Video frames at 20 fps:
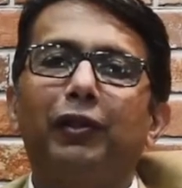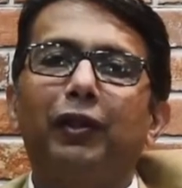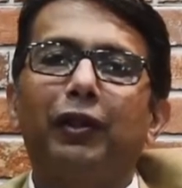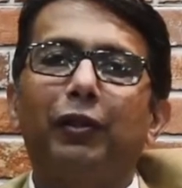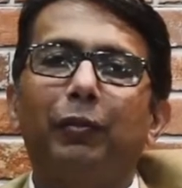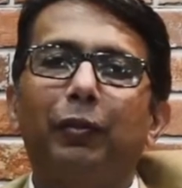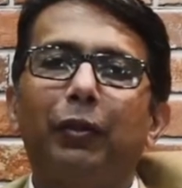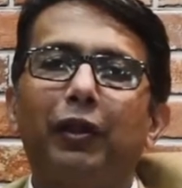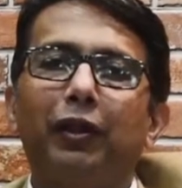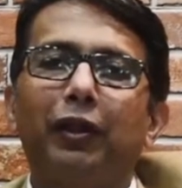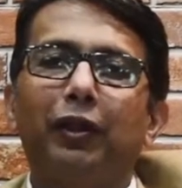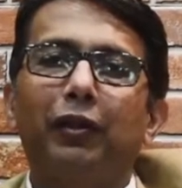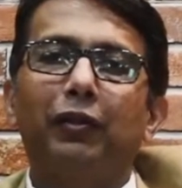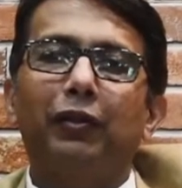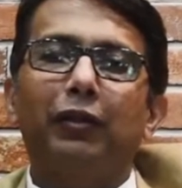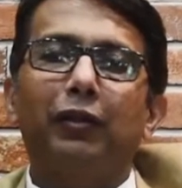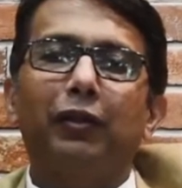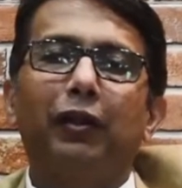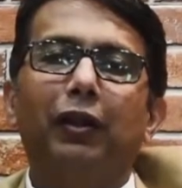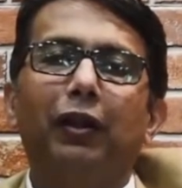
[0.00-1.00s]

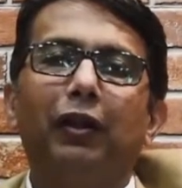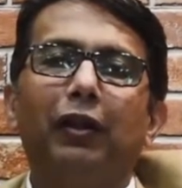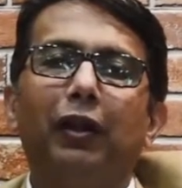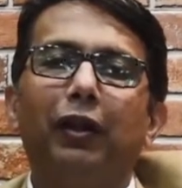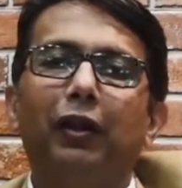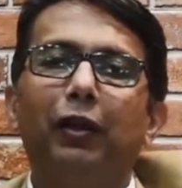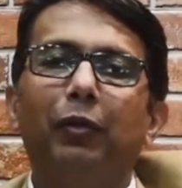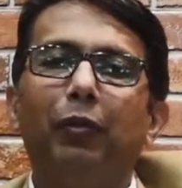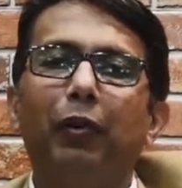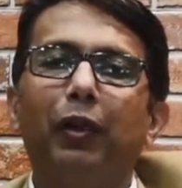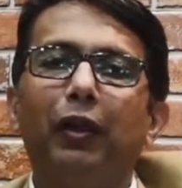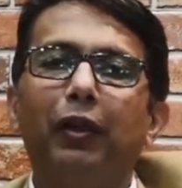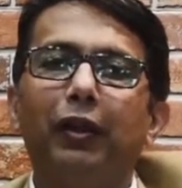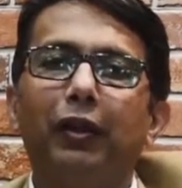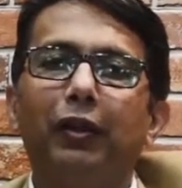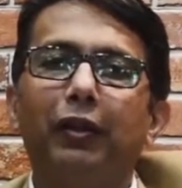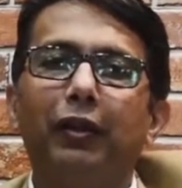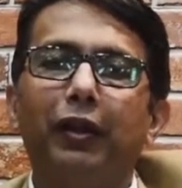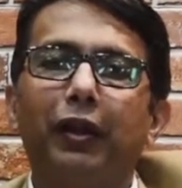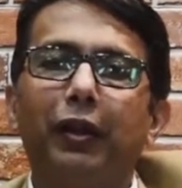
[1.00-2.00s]
experience at any point
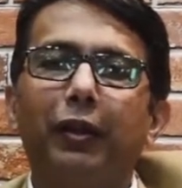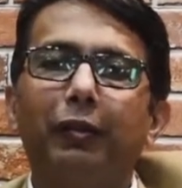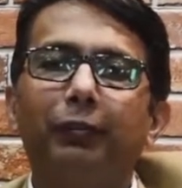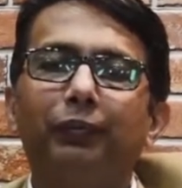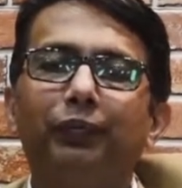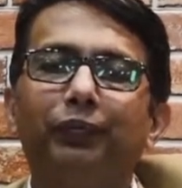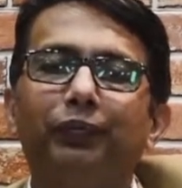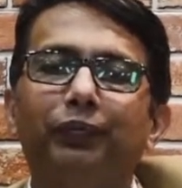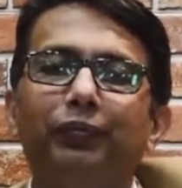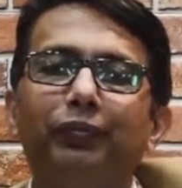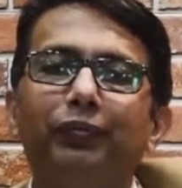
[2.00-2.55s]
in time.